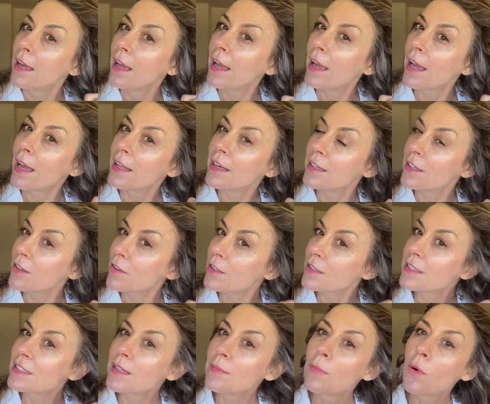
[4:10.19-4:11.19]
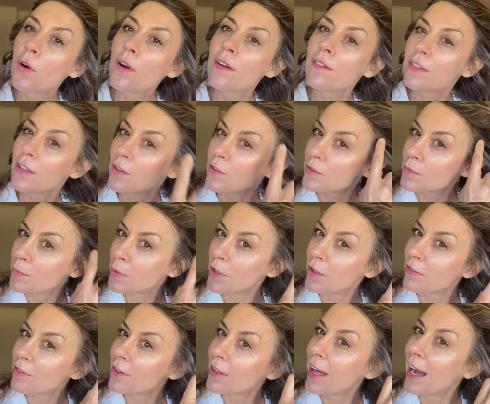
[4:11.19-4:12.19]
And you can see more of those
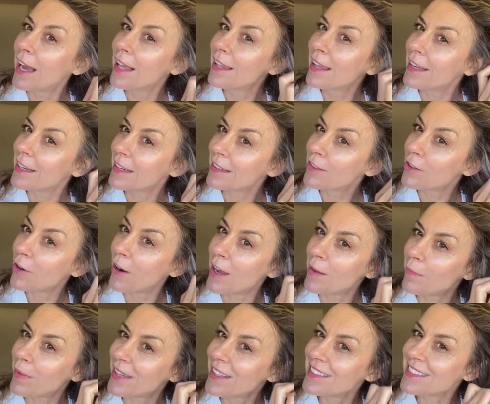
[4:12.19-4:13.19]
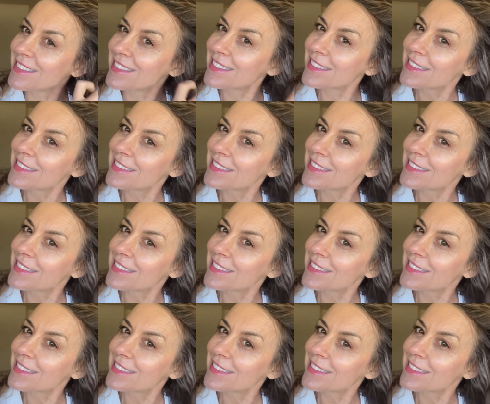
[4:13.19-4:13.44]
beautiful highlighted gray bits.